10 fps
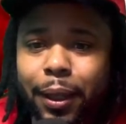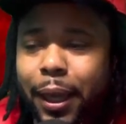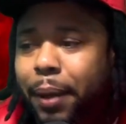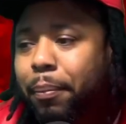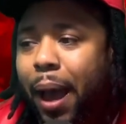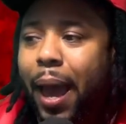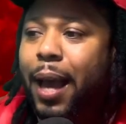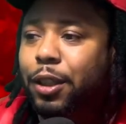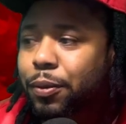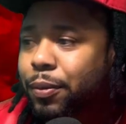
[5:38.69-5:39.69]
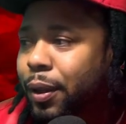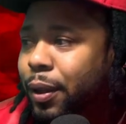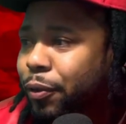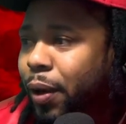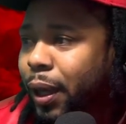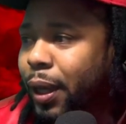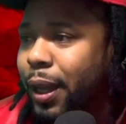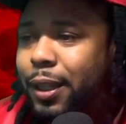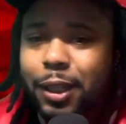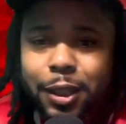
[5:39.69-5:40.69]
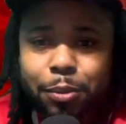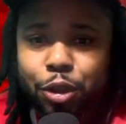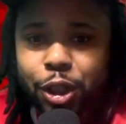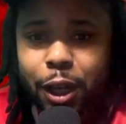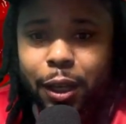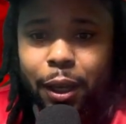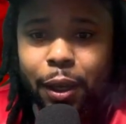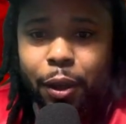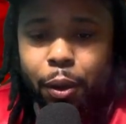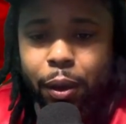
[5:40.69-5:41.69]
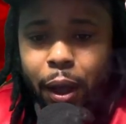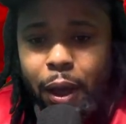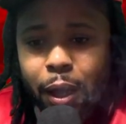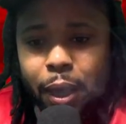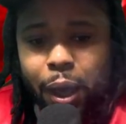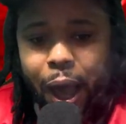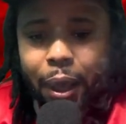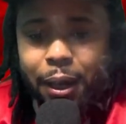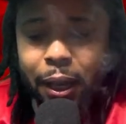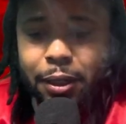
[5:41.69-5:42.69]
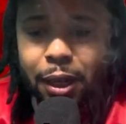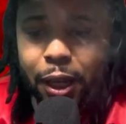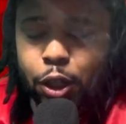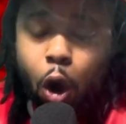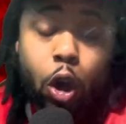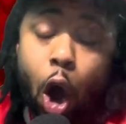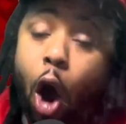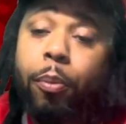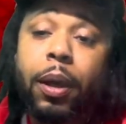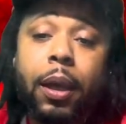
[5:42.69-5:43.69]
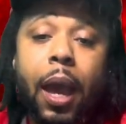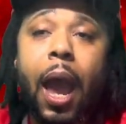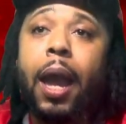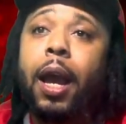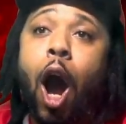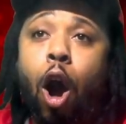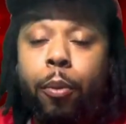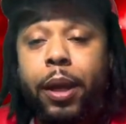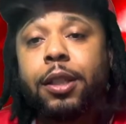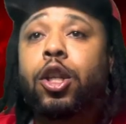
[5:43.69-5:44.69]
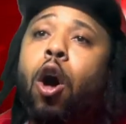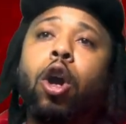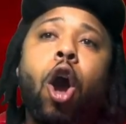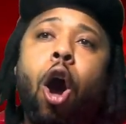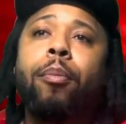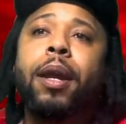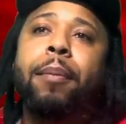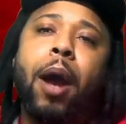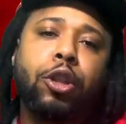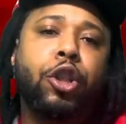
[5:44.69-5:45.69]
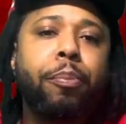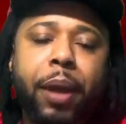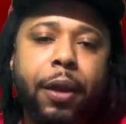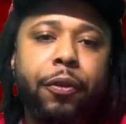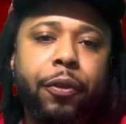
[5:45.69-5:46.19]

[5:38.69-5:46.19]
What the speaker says: Get my ass fucking into some shit. Niggas, don't call me. Hey, homies, don't call me about your beef.